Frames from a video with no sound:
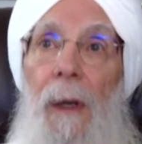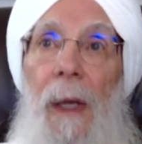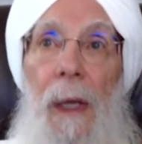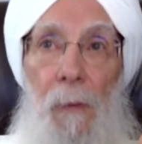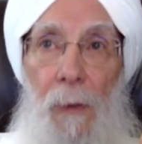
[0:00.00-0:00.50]

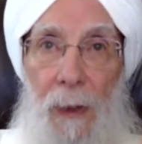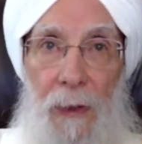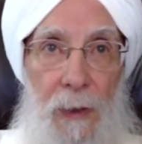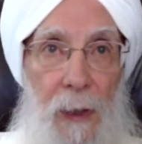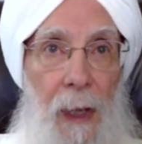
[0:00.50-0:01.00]
it
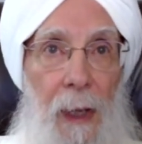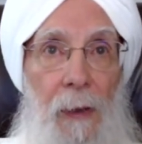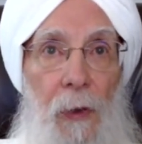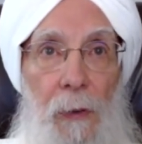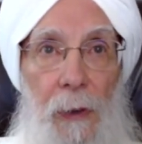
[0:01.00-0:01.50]
was a
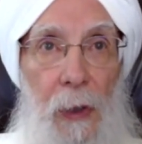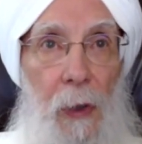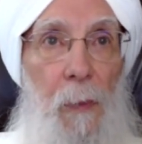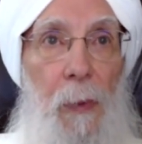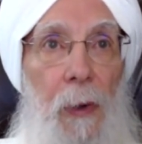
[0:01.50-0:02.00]
Kundalini
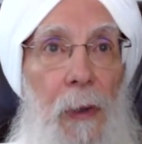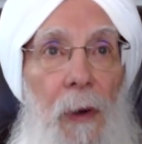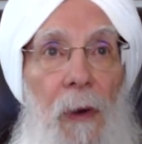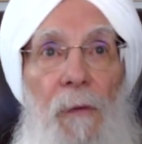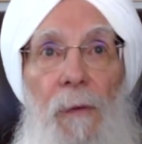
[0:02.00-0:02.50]
Yoga
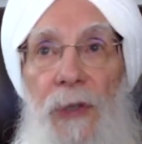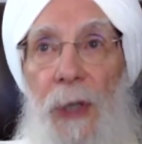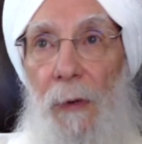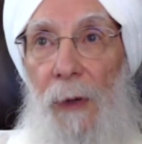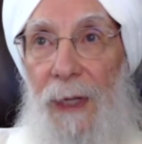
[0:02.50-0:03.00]
protocol for
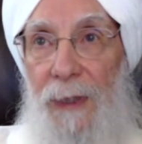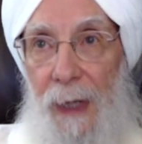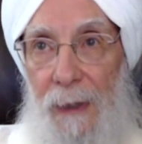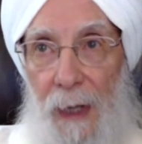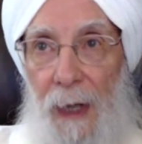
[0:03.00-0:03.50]
generalized
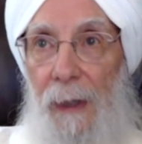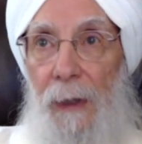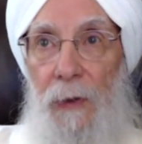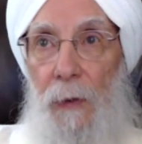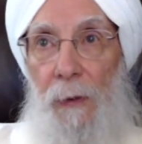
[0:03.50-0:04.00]
anxiety
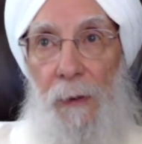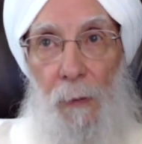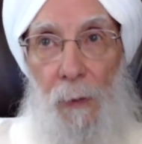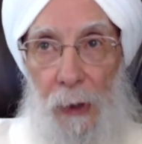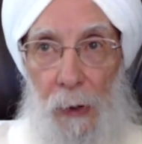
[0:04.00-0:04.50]
disorder
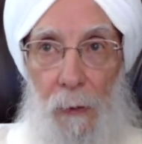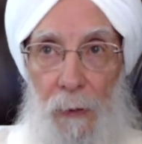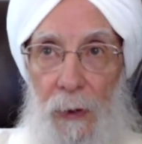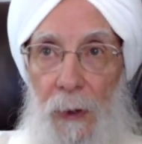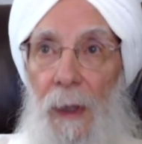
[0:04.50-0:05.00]
that we
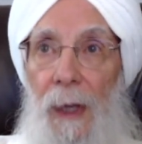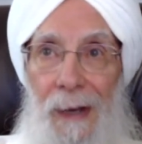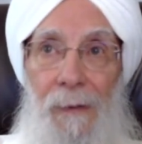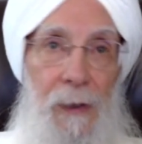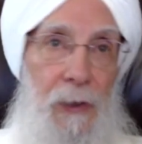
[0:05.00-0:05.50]
used
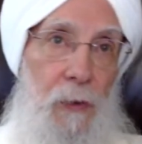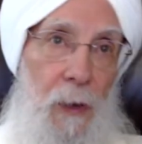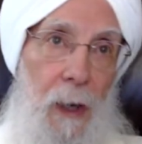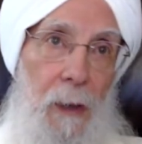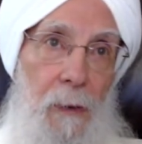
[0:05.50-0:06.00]
in this
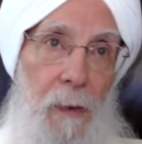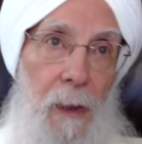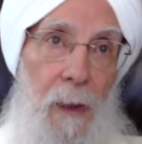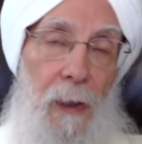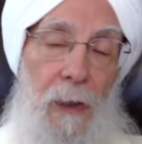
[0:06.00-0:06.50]
trial.
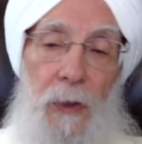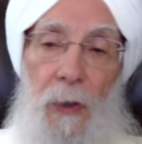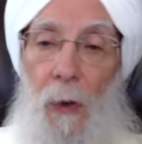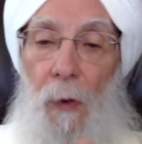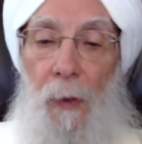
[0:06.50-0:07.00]

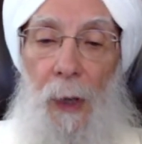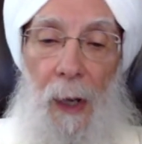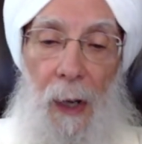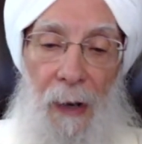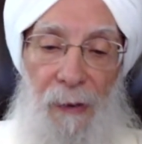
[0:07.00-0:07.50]
So
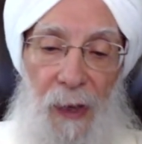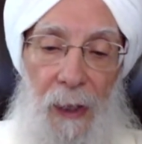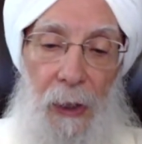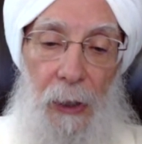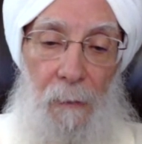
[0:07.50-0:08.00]
I
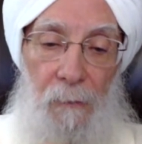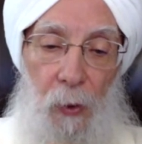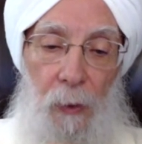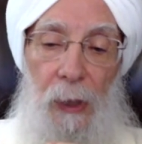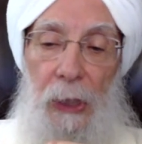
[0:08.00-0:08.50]
think
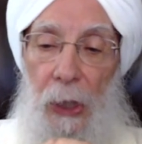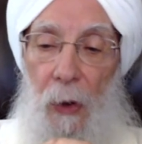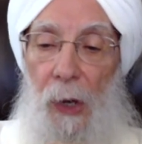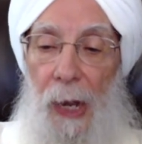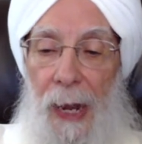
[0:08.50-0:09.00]
Kundalini
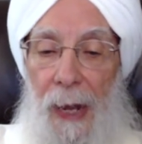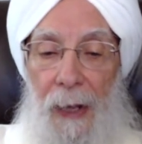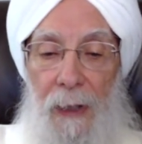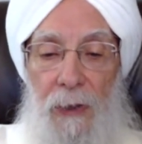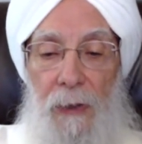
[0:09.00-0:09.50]
Yoga
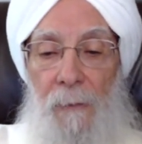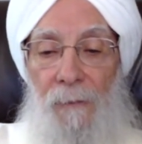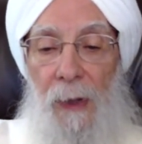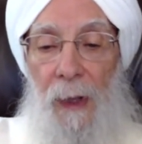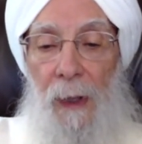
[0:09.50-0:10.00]
has
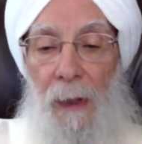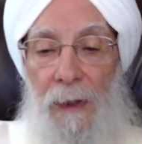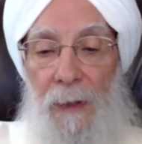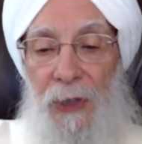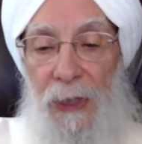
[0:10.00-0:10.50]
a
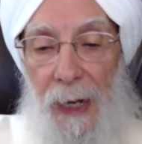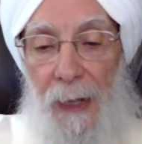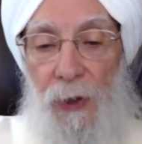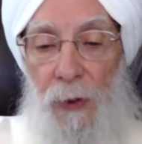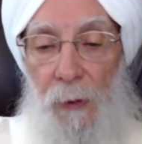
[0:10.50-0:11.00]

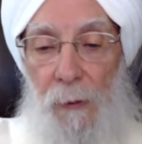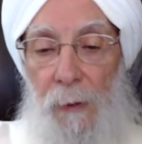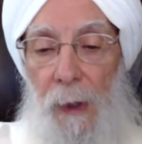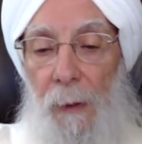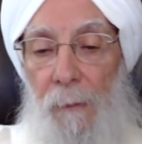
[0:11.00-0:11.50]
substantial
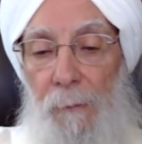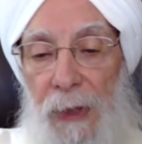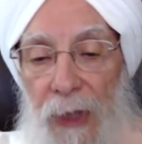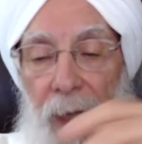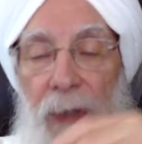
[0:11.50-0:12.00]

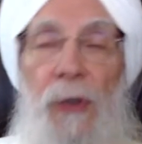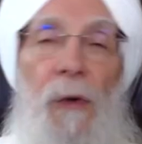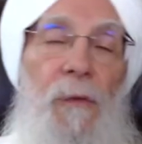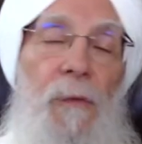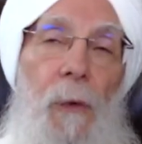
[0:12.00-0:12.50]

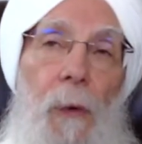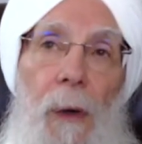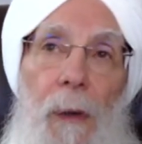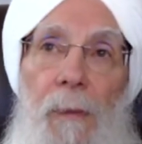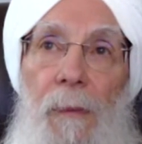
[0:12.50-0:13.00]
potential
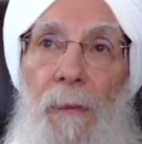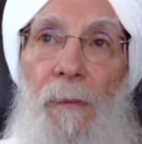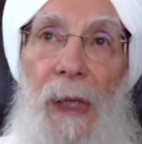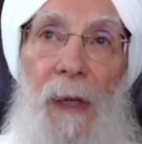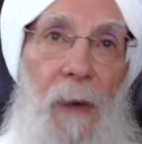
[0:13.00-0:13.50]
for
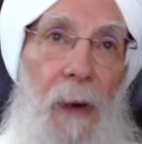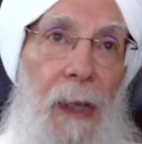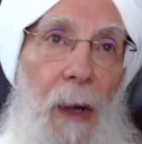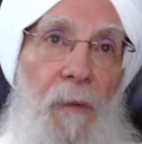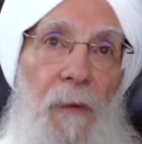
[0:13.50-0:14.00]
being
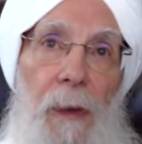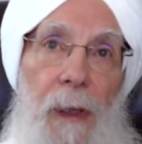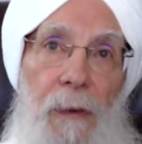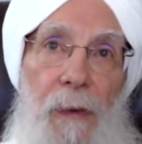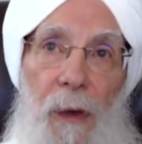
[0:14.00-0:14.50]
very helpful
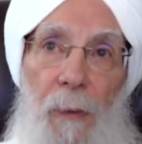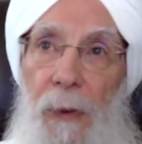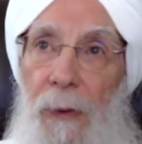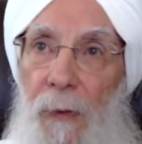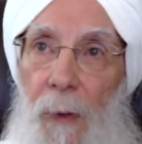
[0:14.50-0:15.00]
in a
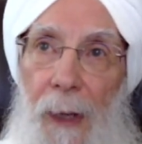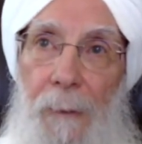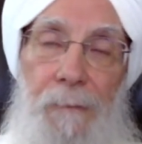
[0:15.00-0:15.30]
therapeutic way.